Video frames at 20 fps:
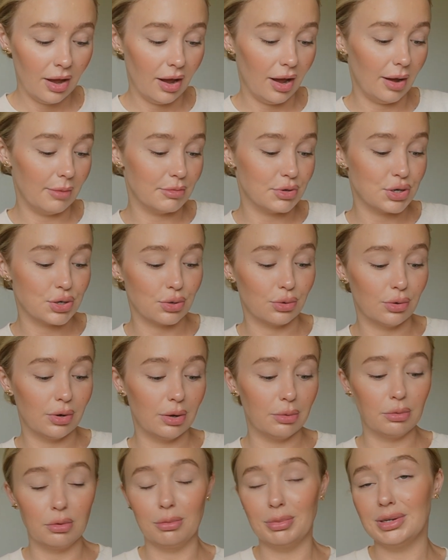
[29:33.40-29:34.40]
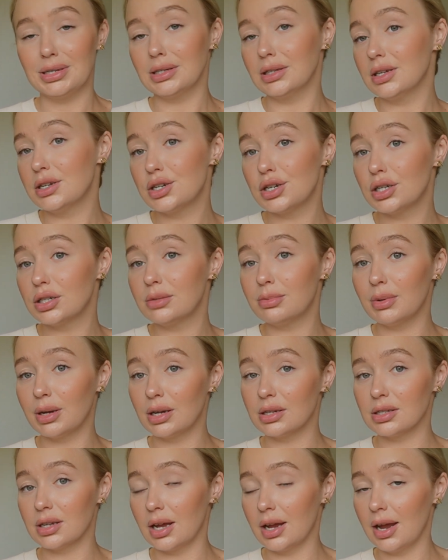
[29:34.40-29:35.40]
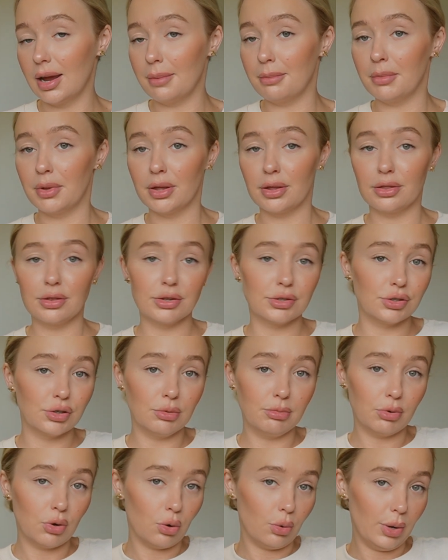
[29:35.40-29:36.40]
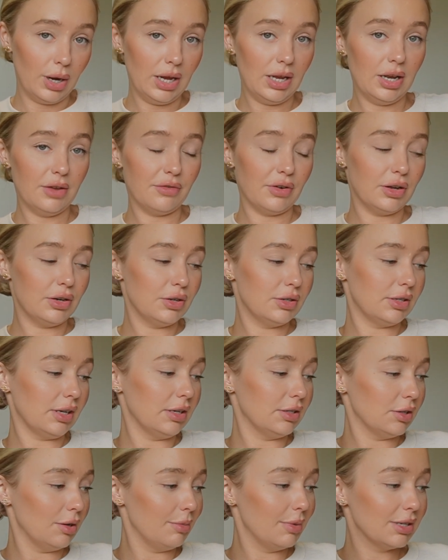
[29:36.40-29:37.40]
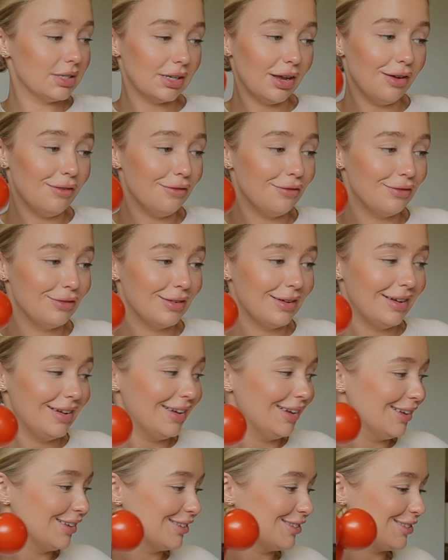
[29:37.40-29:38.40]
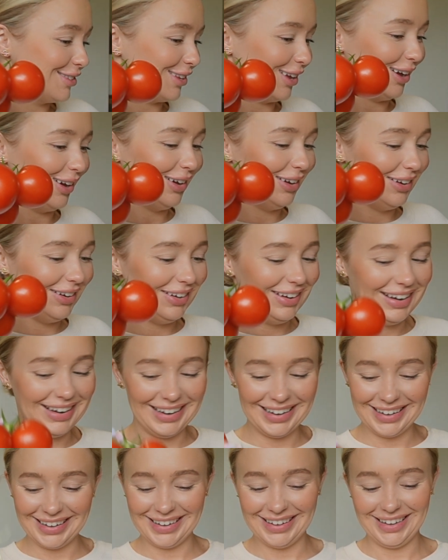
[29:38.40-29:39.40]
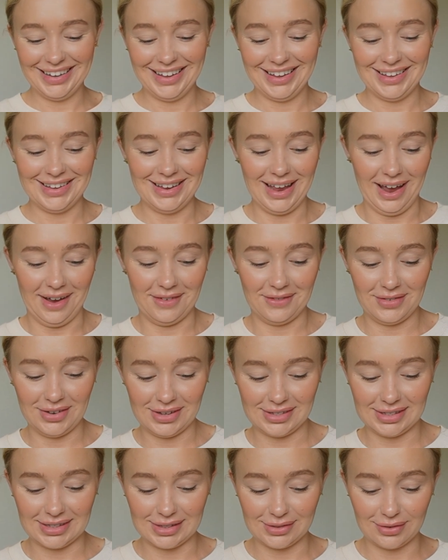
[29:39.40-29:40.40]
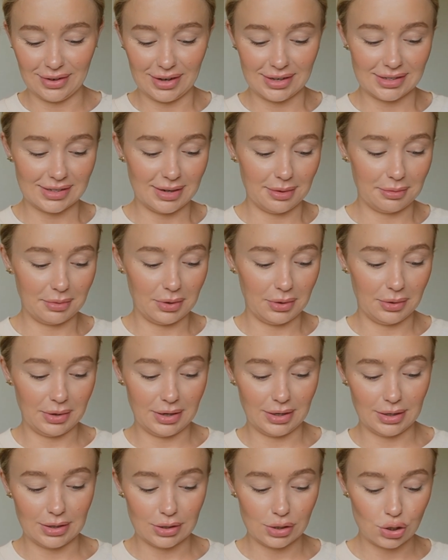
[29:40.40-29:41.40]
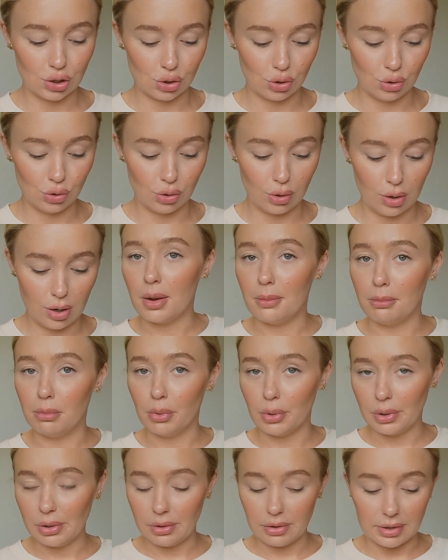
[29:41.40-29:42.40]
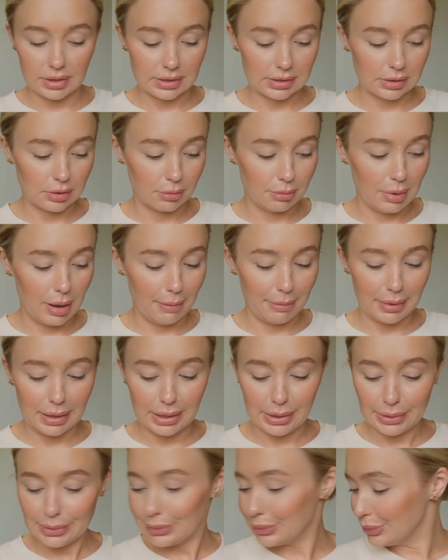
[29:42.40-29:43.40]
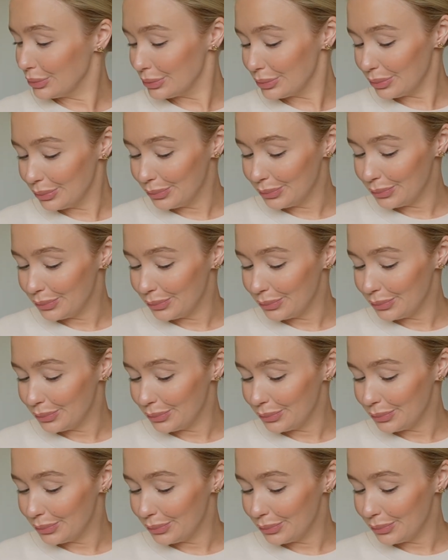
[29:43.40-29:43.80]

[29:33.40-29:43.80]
I'm sure it will be delicious because I am the soup queen, if I do say so myself. So yeah, first things first, I'm going to boil these little puppies.